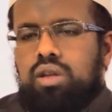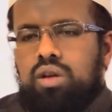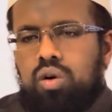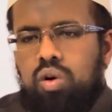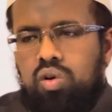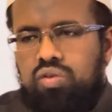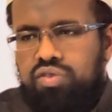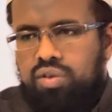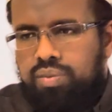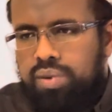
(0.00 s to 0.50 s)

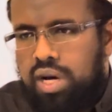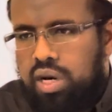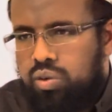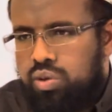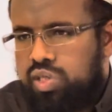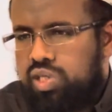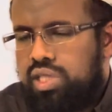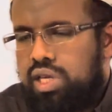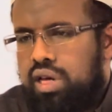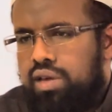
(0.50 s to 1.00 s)

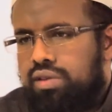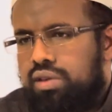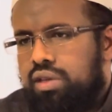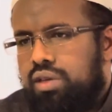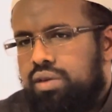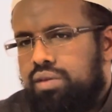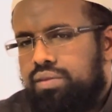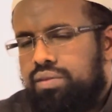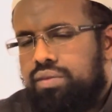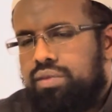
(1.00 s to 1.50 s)
overpowers the other,
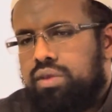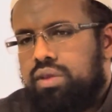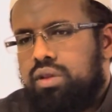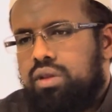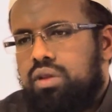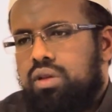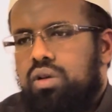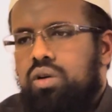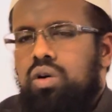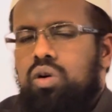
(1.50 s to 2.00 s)

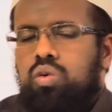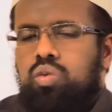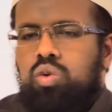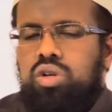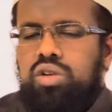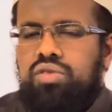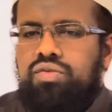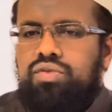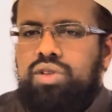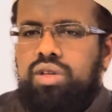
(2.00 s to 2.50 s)
or
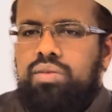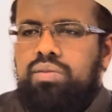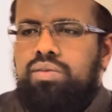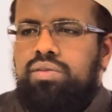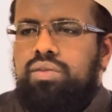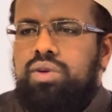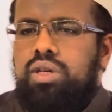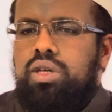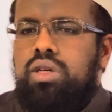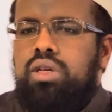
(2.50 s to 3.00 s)
one of
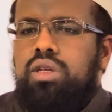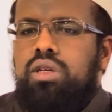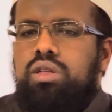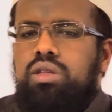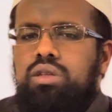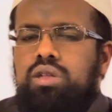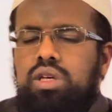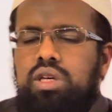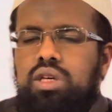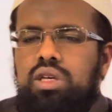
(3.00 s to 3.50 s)
them
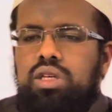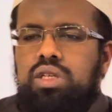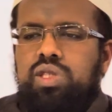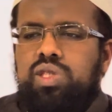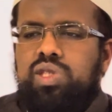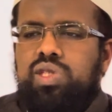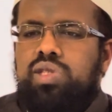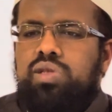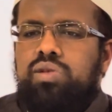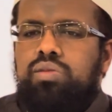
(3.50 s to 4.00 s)

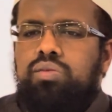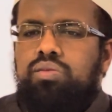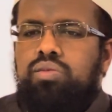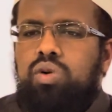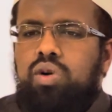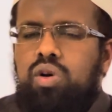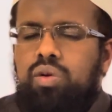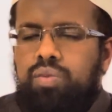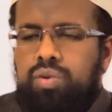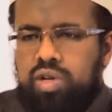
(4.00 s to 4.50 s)
takes
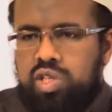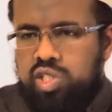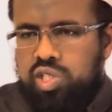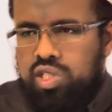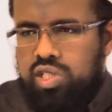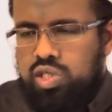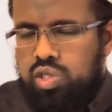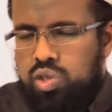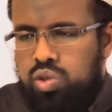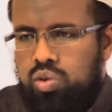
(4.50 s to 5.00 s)
more
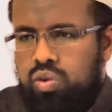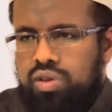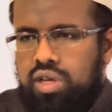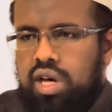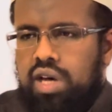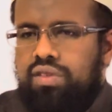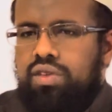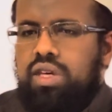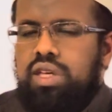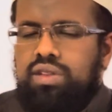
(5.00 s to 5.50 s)
precedence to the
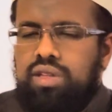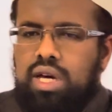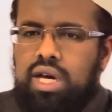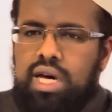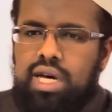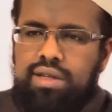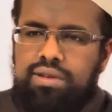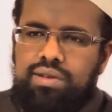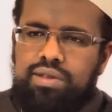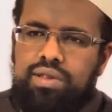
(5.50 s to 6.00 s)
other in the
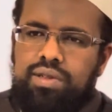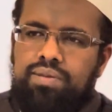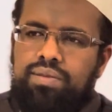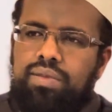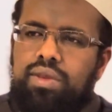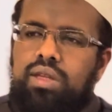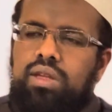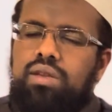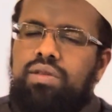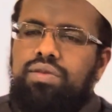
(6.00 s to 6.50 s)
heart,
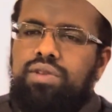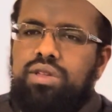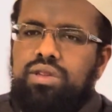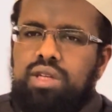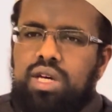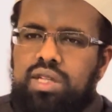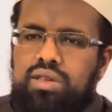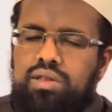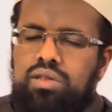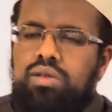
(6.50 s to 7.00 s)
then
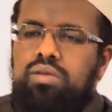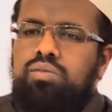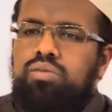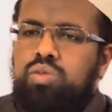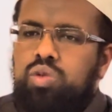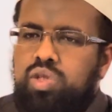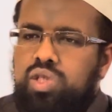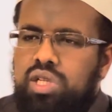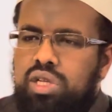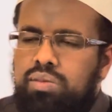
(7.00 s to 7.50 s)
that
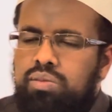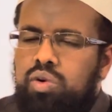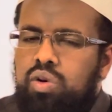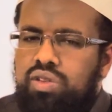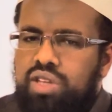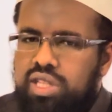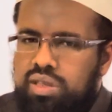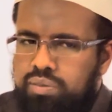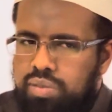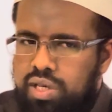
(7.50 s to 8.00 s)
Muslim or
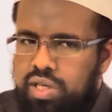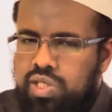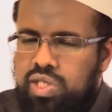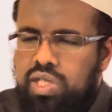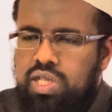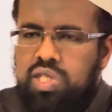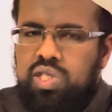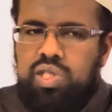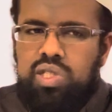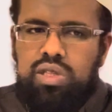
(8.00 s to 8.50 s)
that
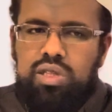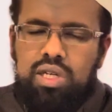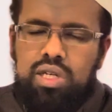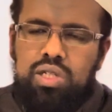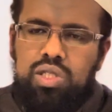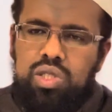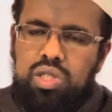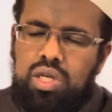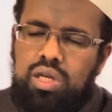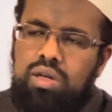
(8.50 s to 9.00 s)
person is in
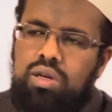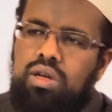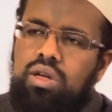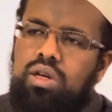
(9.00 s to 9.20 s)
danger